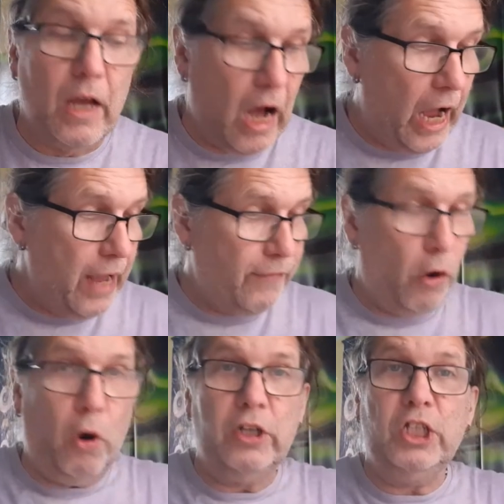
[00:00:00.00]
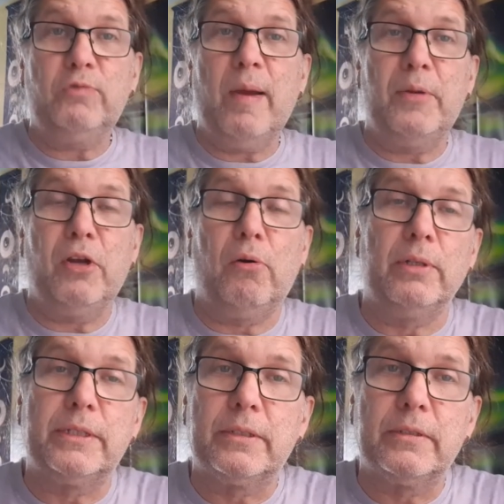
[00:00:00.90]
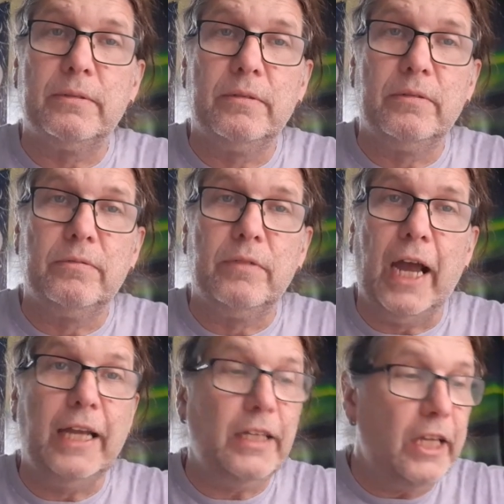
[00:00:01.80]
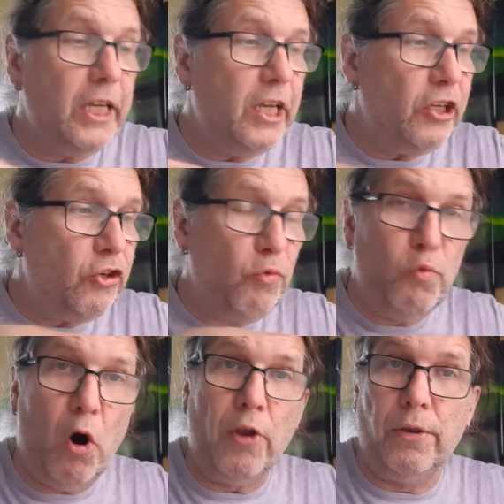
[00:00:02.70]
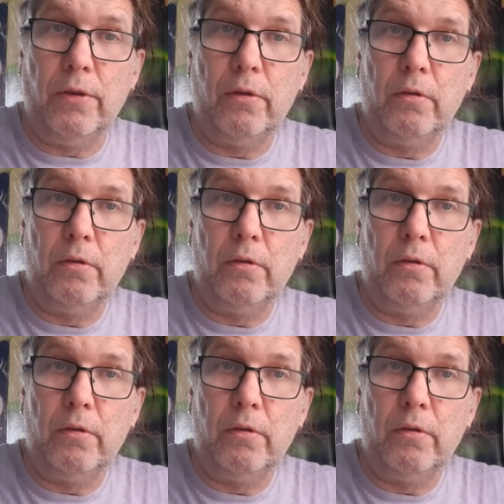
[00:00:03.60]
I have all these rabbit holes and each one